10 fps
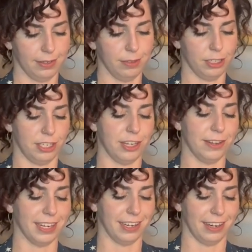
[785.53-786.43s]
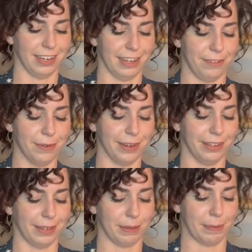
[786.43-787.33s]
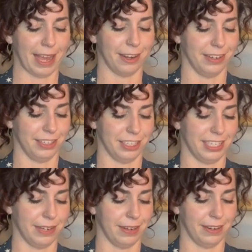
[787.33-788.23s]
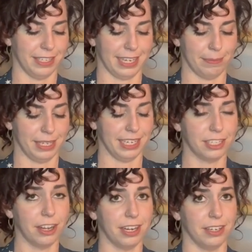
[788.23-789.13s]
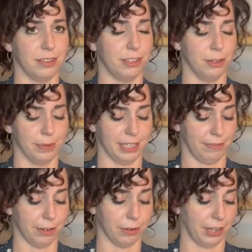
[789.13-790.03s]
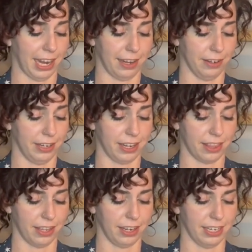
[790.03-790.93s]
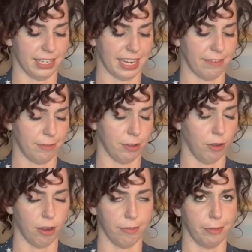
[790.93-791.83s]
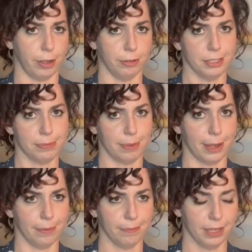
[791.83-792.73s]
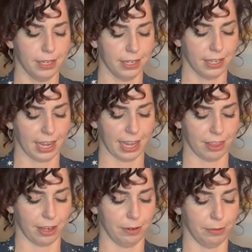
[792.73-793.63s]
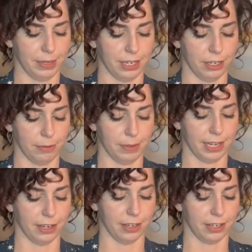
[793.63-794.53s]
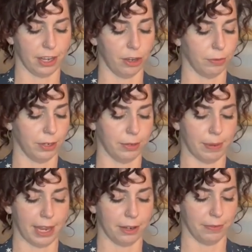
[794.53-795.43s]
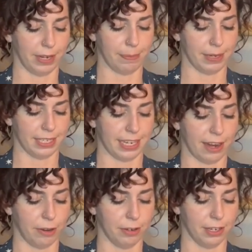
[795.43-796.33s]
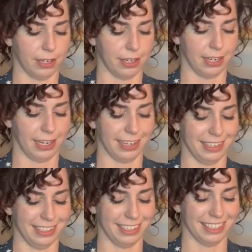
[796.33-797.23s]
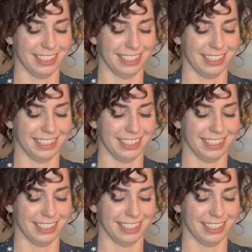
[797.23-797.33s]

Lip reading: Just so you can, if you want to look up the pattern, just see what I was attempting. It's not a super difficult hat or anything. It does have a few long floats, but I thought it would be a good beginner color work pattern when I picked it out. And